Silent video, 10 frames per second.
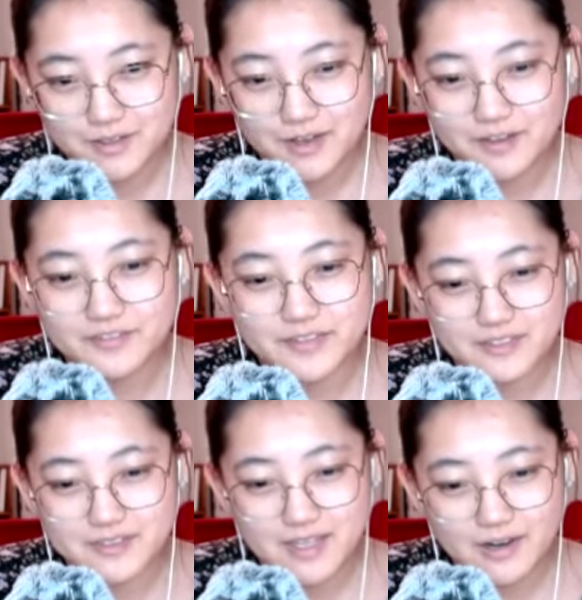of
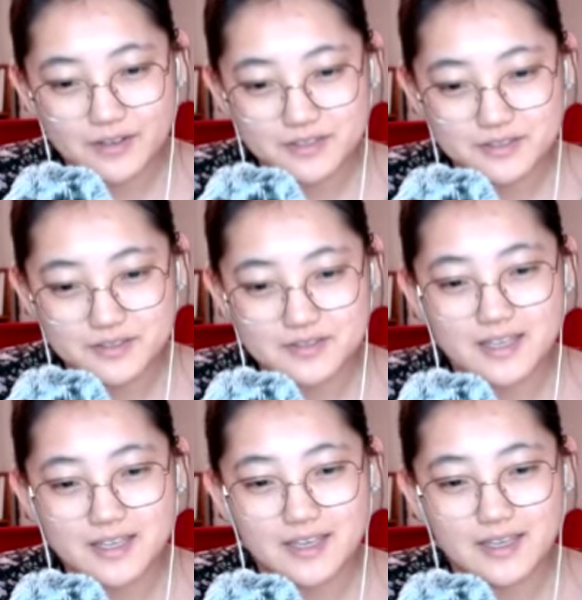these characters
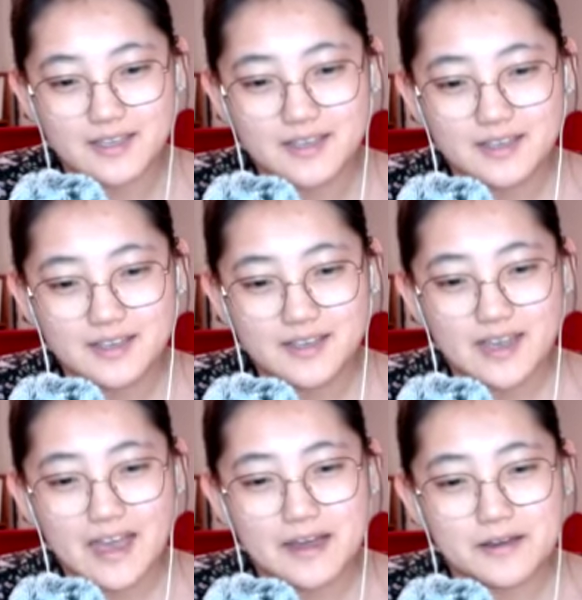and
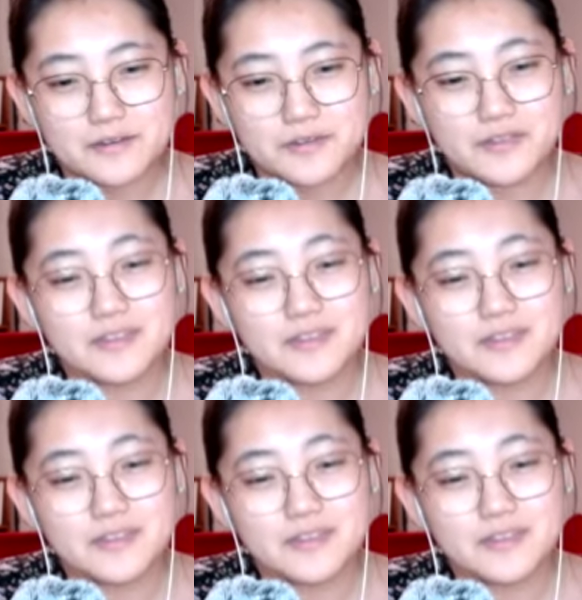how,